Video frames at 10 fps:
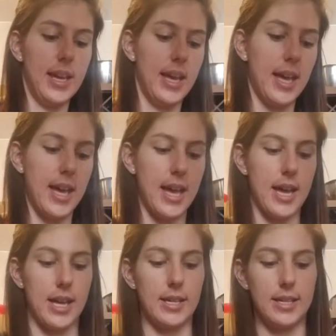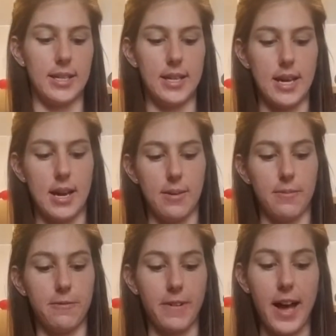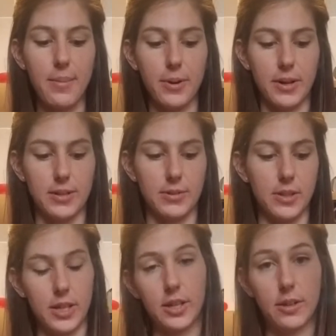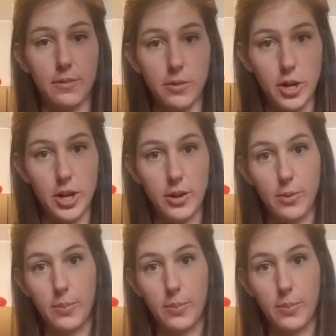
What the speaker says: And Fiber is really good for you